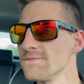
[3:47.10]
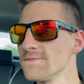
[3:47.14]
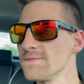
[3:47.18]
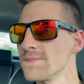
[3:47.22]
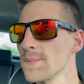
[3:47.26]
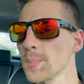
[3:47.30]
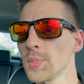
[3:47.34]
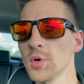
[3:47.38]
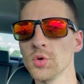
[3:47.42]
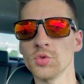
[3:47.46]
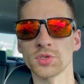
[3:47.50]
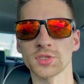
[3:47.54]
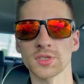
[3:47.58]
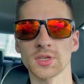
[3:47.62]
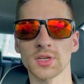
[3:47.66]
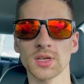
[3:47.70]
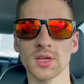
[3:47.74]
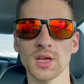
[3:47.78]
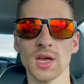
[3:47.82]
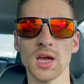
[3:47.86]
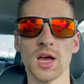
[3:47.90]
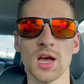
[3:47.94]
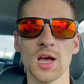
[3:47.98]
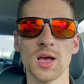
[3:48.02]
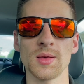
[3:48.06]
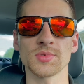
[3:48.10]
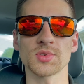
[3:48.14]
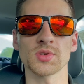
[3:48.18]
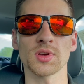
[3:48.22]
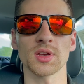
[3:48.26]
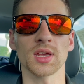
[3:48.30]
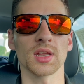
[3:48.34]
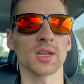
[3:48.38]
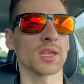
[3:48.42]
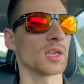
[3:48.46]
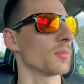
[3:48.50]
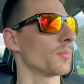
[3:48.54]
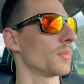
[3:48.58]
Boost. So I
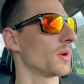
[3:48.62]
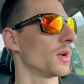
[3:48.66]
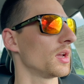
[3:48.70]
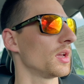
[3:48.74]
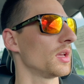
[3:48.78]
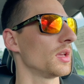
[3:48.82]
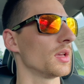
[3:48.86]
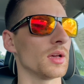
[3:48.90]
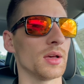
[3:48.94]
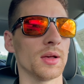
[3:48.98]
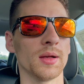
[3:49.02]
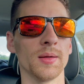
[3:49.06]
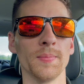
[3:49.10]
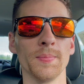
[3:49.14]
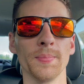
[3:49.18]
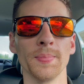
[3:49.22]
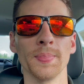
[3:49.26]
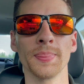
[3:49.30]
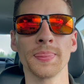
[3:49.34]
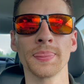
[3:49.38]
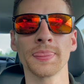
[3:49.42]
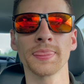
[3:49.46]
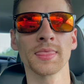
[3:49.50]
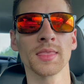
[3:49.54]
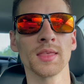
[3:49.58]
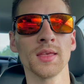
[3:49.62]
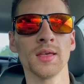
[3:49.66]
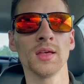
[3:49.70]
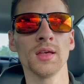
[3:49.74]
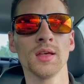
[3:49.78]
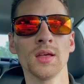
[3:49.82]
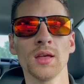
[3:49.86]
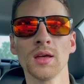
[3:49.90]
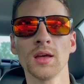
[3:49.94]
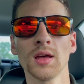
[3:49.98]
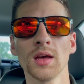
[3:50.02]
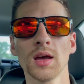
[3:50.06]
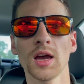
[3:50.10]
gotta get my,
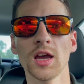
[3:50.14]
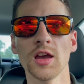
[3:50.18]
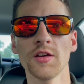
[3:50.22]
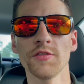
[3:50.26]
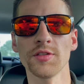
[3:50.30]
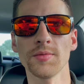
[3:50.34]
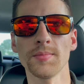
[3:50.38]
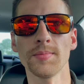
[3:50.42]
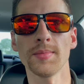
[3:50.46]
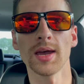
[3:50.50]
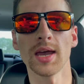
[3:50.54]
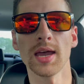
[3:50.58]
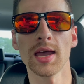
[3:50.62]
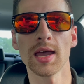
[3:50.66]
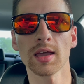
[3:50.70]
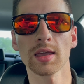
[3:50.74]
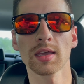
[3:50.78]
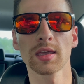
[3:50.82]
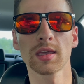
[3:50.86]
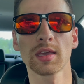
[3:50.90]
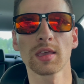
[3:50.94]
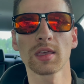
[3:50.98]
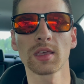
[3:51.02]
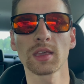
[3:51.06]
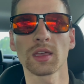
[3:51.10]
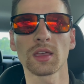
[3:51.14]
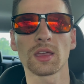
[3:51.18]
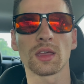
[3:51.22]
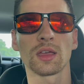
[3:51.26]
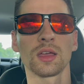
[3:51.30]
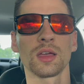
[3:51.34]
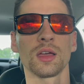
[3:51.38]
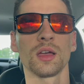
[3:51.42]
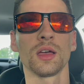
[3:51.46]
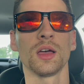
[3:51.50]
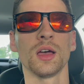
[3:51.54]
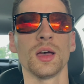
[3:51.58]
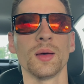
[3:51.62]
I have the Mac
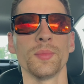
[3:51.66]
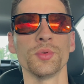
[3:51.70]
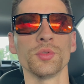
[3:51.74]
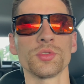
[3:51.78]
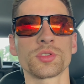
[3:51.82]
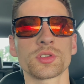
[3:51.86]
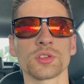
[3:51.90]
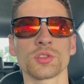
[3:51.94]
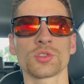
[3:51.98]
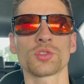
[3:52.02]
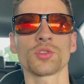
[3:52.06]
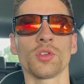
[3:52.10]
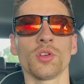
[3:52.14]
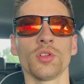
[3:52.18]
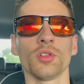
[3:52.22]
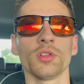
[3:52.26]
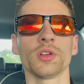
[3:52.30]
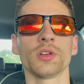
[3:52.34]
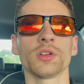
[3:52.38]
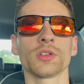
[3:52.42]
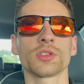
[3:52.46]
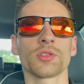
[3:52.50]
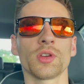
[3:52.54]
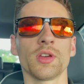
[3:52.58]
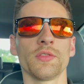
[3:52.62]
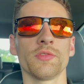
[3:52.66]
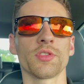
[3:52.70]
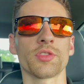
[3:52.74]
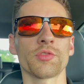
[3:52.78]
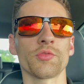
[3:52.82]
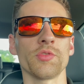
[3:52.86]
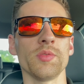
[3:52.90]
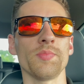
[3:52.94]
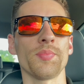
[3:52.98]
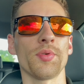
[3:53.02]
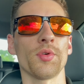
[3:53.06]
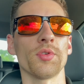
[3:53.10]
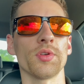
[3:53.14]
boost controller, so I have the
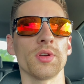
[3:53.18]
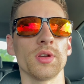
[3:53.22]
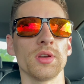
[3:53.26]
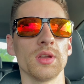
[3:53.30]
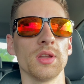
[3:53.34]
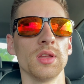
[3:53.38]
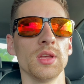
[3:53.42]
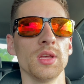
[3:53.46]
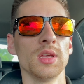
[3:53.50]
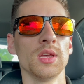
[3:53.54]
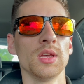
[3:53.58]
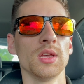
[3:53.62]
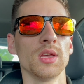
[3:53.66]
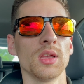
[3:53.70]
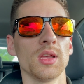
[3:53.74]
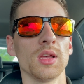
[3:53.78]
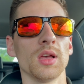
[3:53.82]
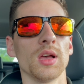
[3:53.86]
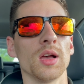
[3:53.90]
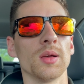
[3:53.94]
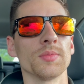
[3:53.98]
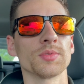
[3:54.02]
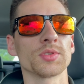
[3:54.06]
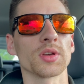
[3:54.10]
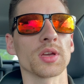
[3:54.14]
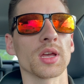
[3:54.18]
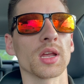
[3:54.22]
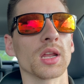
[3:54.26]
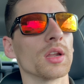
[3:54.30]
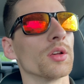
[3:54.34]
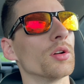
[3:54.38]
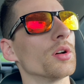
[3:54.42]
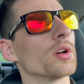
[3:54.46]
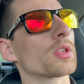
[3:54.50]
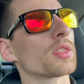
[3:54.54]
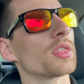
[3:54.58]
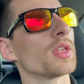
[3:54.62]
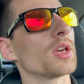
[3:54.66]
3-port. So I gotta
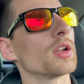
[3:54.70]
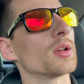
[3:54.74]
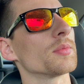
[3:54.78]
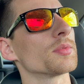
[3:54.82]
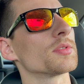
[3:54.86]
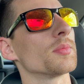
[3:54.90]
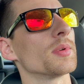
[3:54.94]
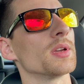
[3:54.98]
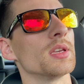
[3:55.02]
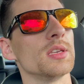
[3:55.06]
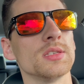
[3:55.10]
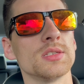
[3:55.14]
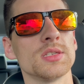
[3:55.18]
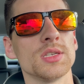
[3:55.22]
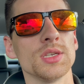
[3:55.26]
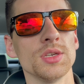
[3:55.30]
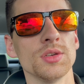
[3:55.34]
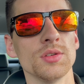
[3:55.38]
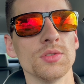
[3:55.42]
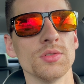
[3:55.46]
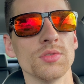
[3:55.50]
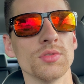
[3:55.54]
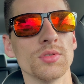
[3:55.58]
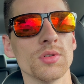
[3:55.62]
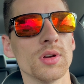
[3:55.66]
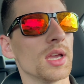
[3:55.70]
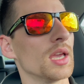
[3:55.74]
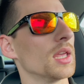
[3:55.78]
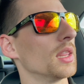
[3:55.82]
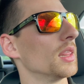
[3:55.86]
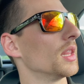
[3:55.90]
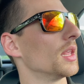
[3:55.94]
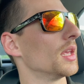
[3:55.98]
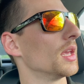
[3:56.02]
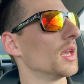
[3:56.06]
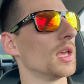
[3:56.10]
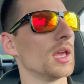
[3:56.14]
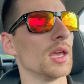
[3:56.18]
hook that up to my ECU
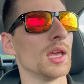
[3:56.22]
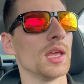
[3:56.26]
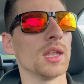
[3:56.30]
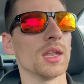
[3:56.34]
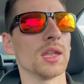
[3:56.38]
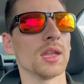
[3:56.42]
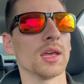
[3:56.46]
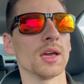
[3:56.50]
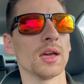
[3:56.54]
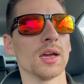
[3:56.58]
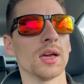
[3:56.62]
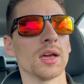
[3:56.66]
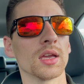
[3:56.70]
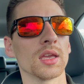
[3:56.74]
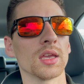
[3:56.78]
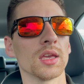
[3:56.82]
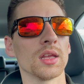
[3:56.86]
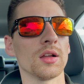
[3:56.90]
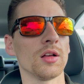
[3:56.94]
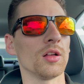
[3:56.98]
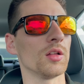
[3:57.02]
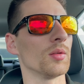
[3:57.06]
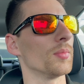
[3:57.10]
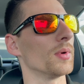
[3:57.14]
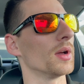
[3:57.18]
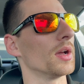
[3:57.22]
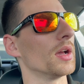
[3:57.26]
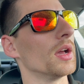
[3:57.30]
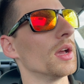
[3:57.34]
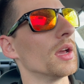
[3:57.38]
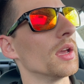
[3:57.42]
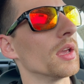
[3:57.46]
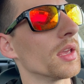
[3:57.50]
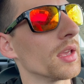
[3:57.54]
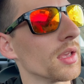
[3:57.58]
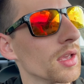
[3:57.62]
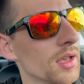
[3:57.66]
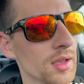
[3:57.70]
and then get all
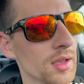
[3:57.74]
my,